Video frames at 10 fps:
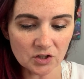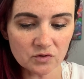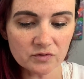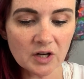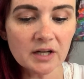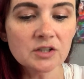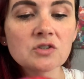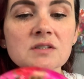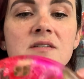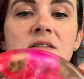You
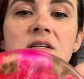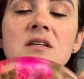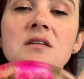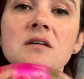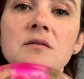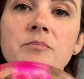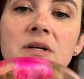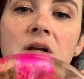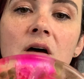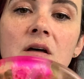can see the
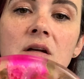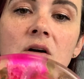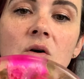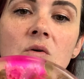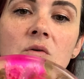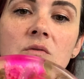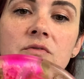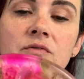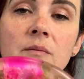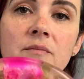Panada gold
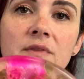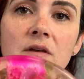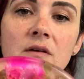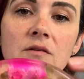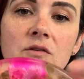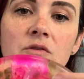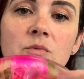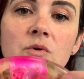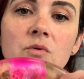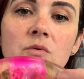from
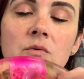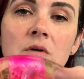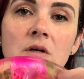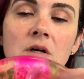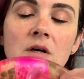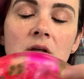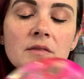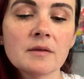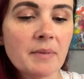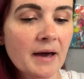through
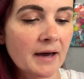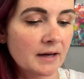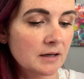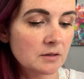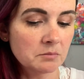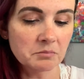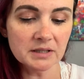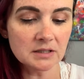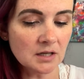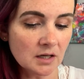the back, but
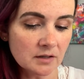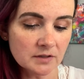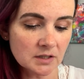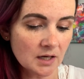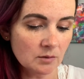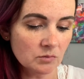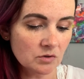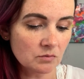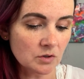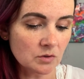none of it came
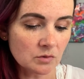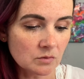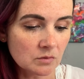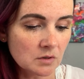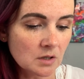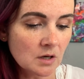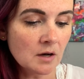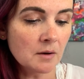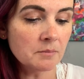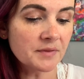through.
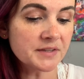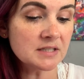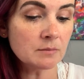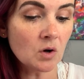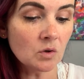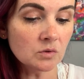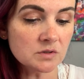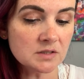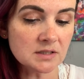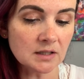But the Tim
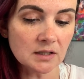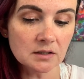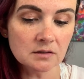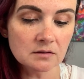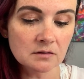Holtz did.